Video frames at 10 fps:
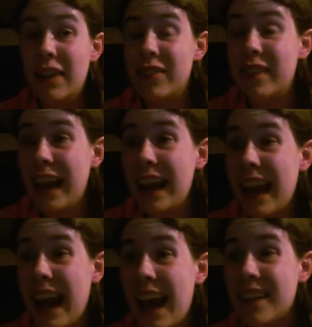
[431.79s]
If
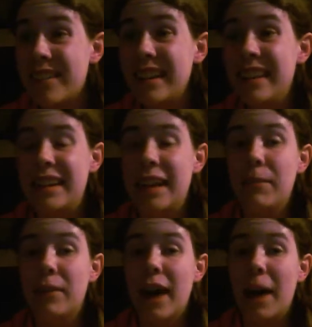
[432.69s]
they actually
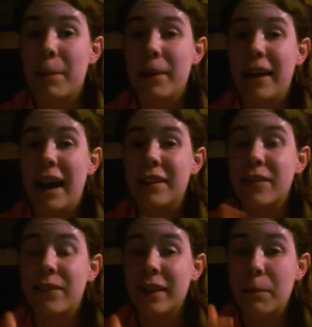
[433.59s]
teamed up
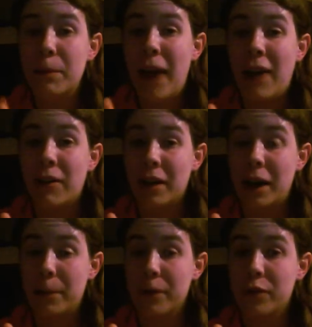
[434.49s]
as a villain power
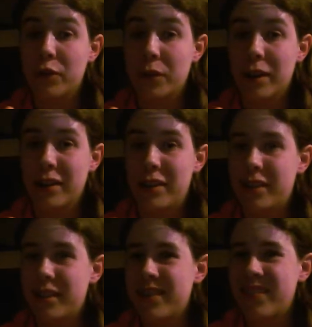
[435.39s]
couple of
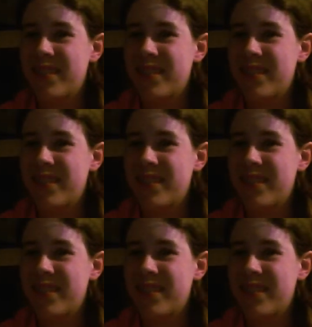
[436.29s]
sorts,